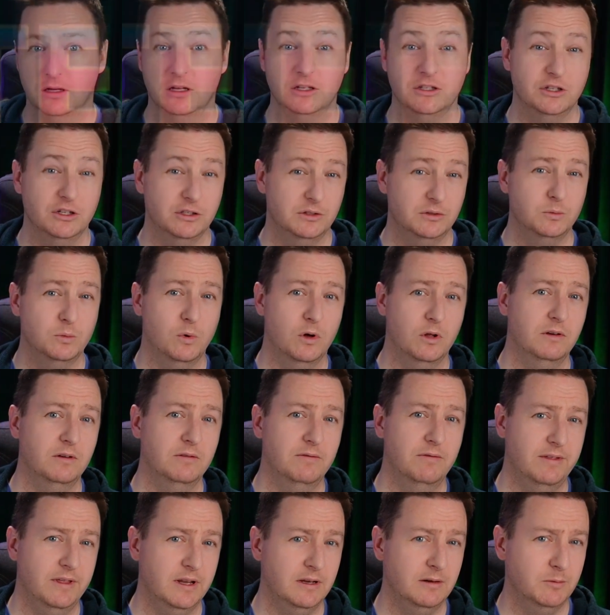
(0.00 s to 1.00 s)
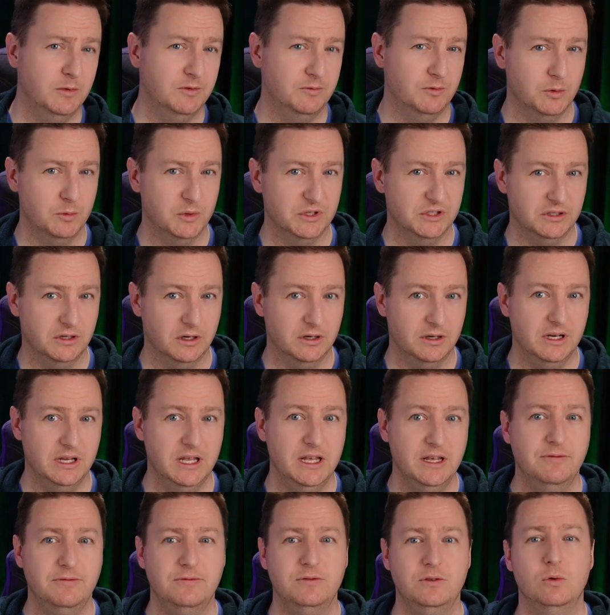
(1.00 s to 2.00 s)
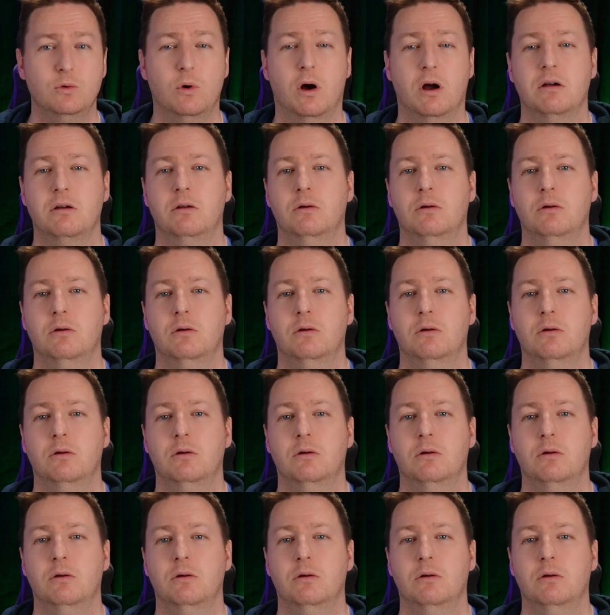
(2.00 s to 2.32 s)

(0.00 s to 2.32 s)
Just one thing before we start. If you are